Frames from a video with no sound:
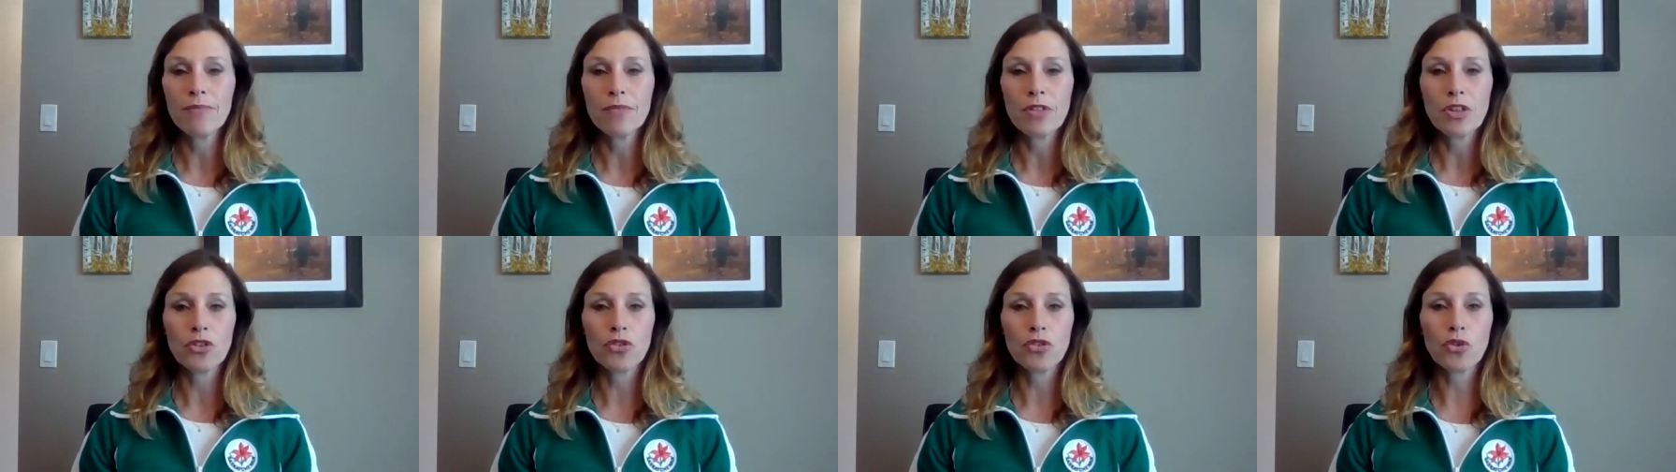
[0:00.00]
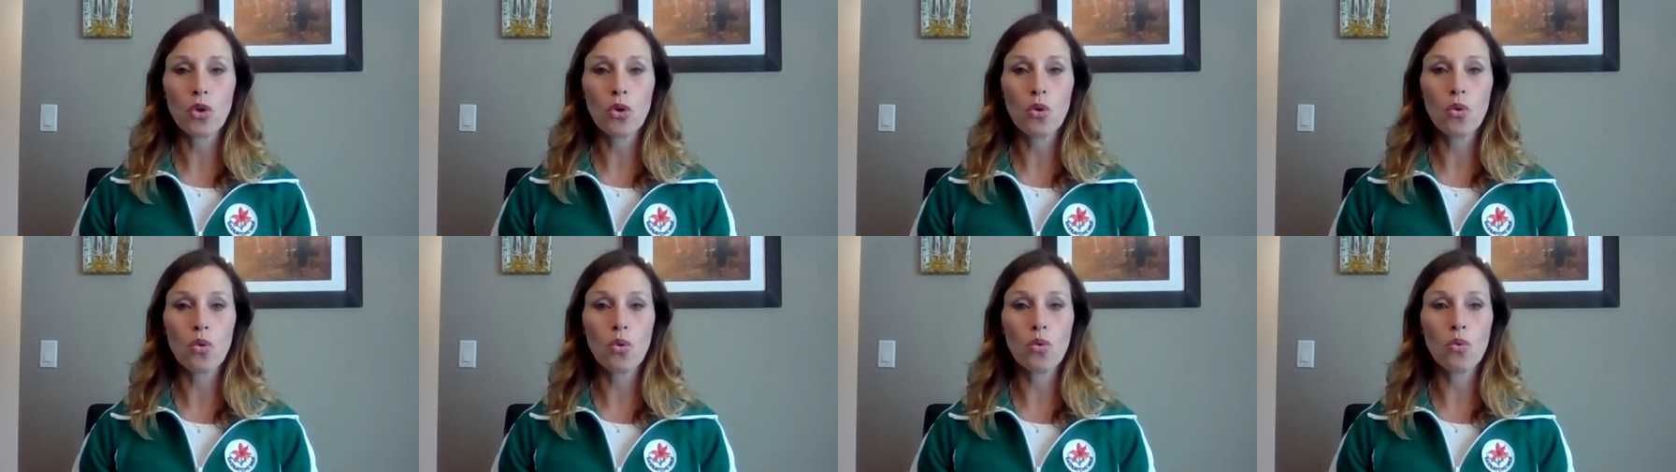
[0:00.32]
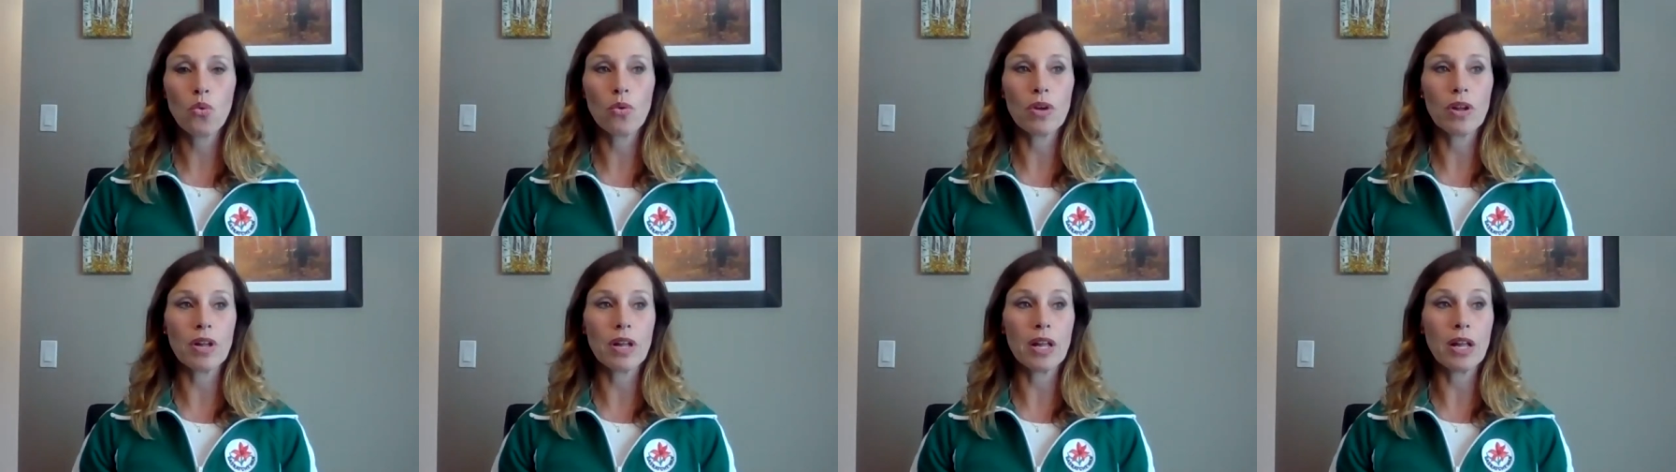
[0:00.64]

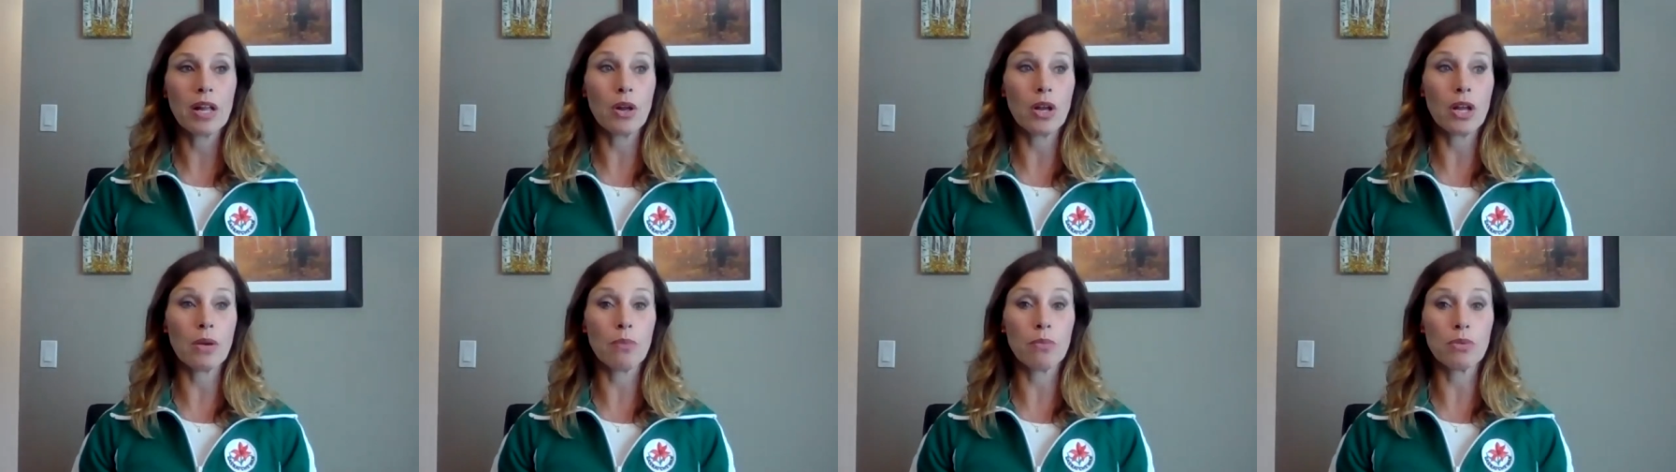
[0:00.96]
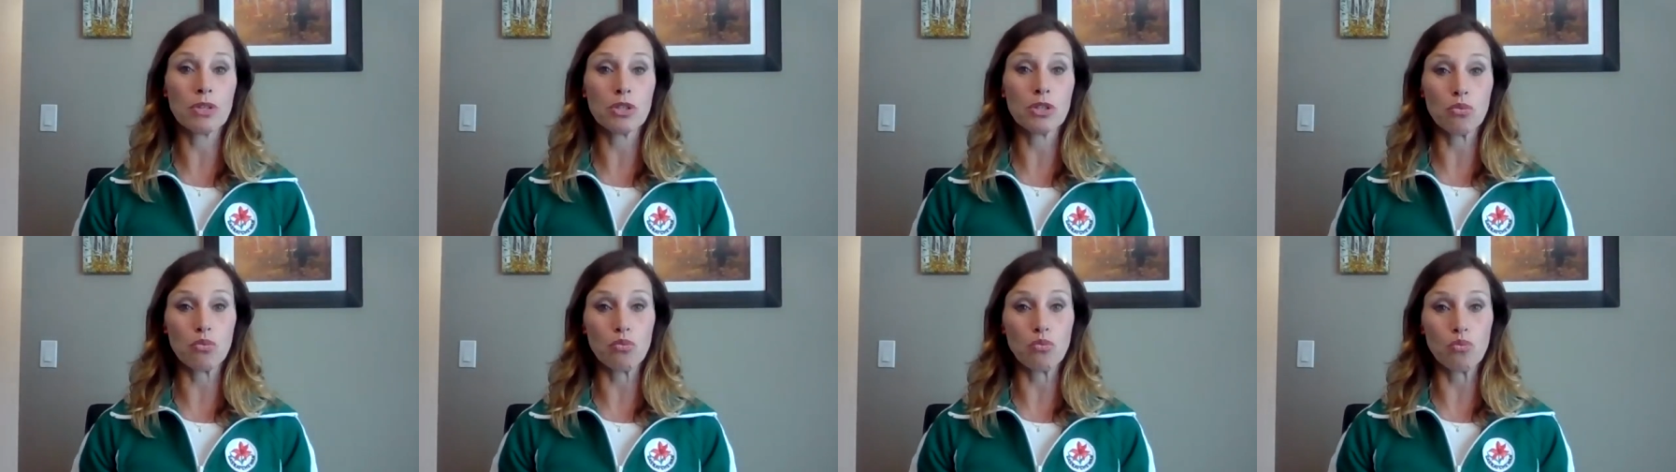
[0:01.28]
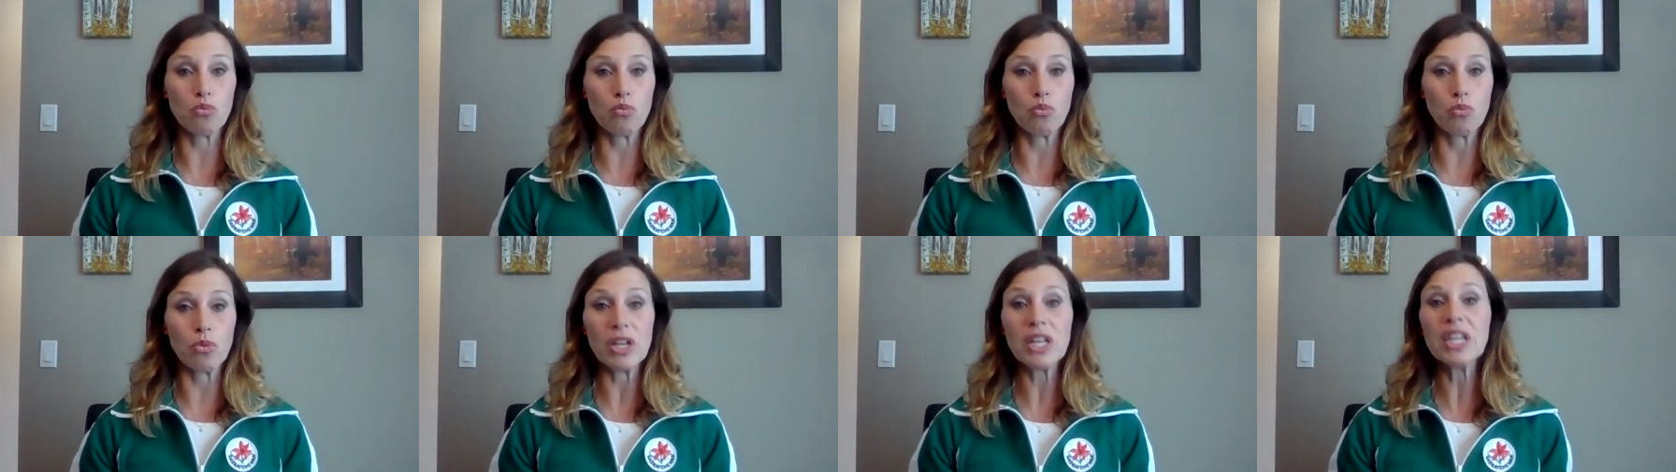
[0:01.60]
So it was a
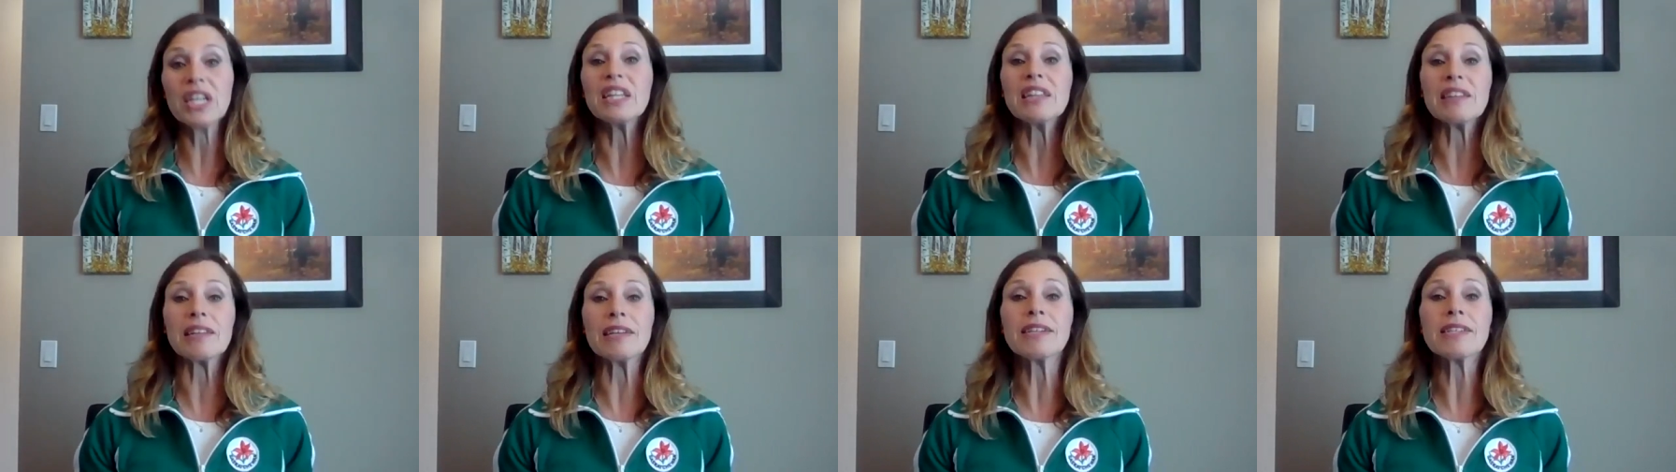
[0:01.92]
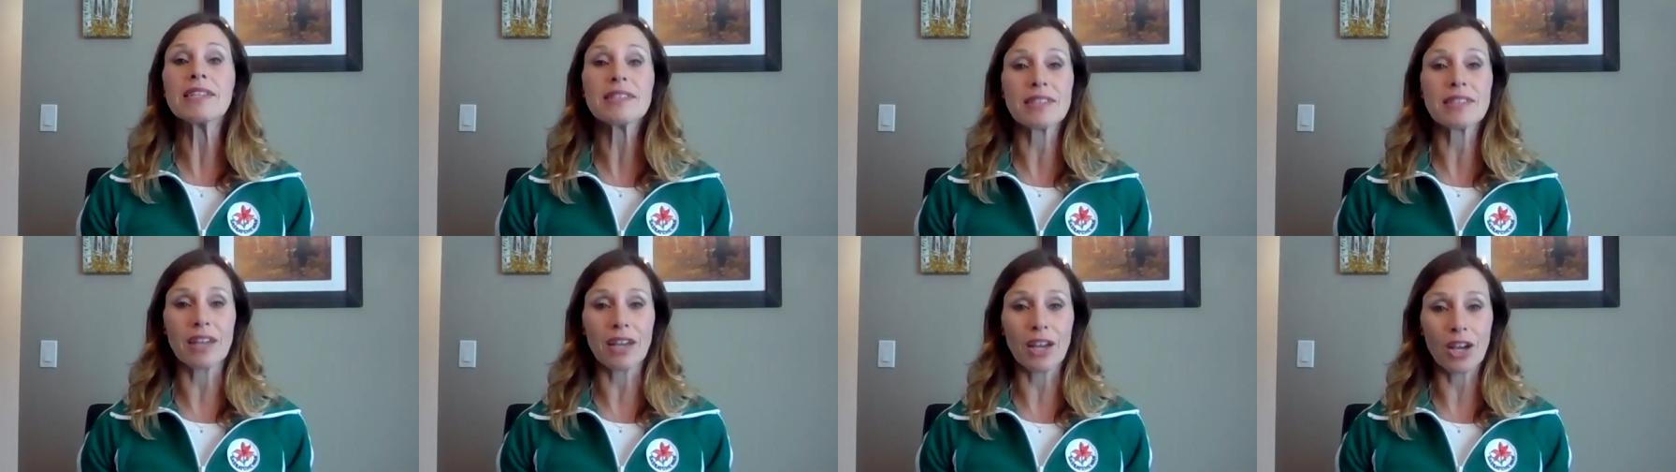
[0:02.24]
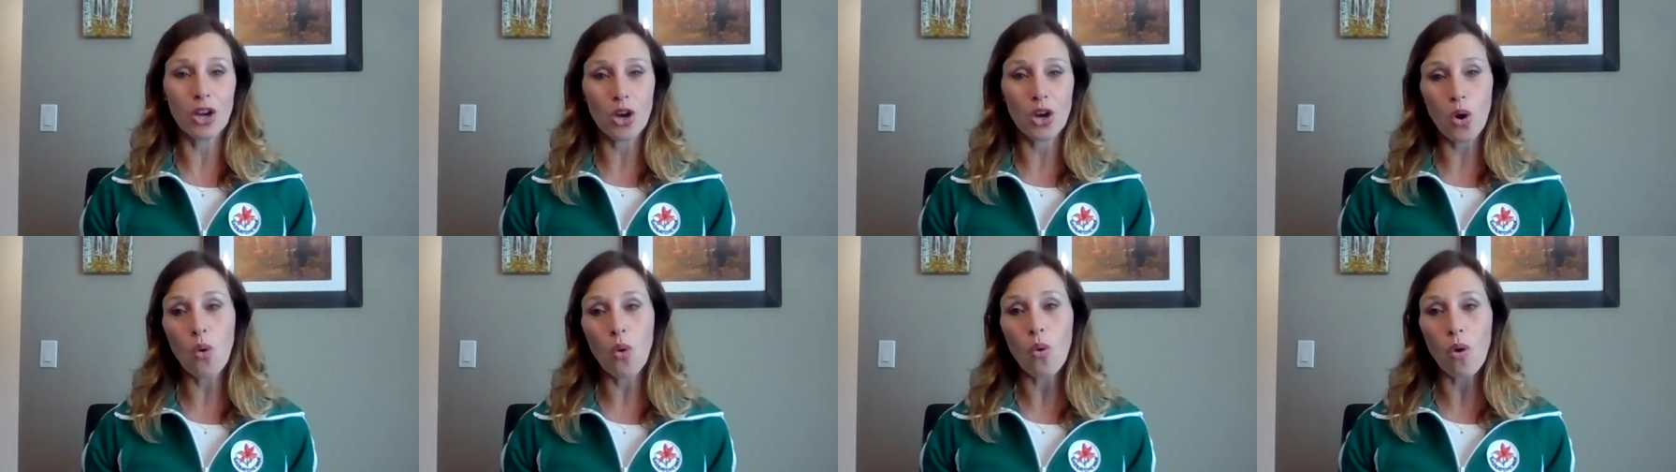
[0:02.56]
realistic
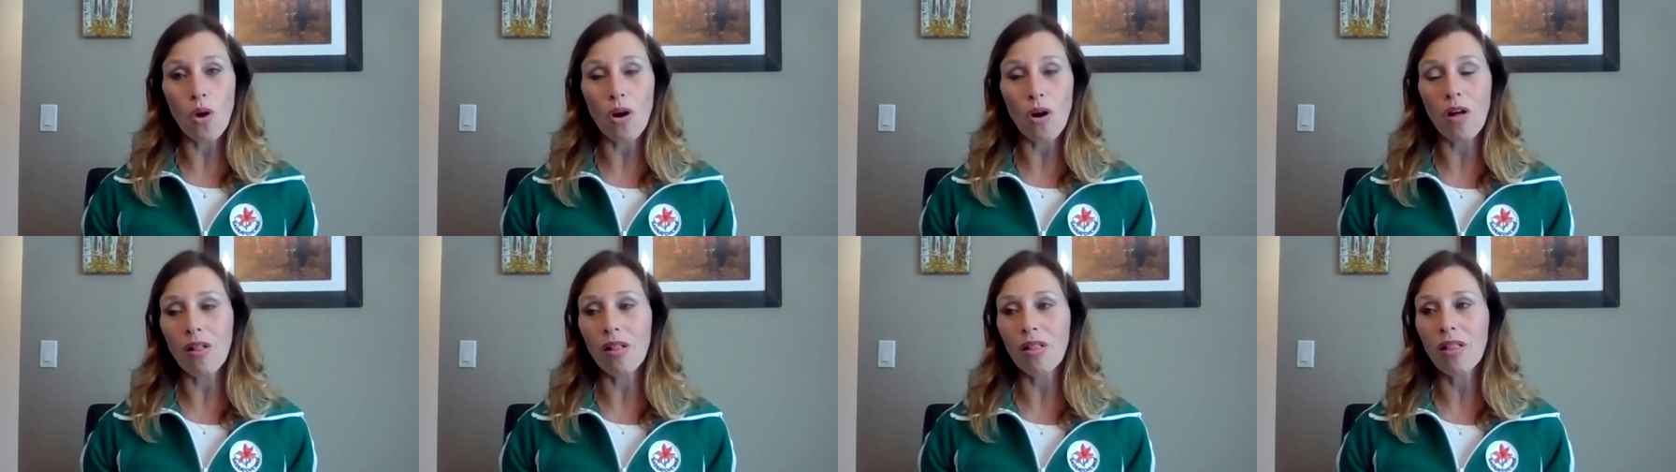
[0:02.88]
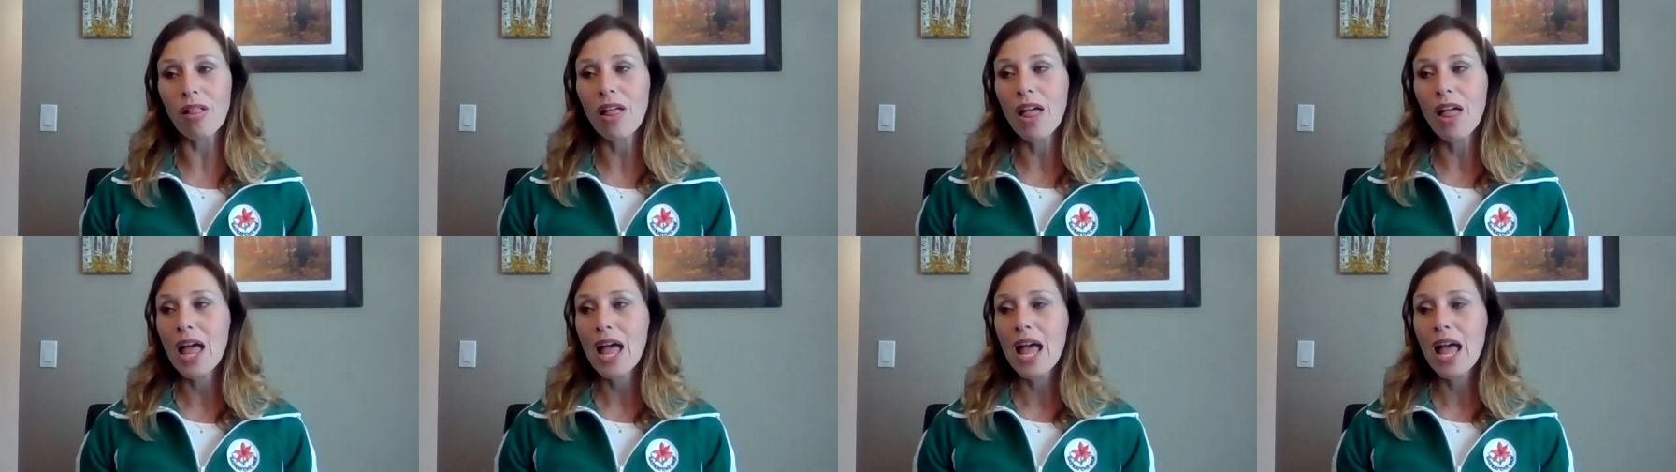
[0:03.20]
goal.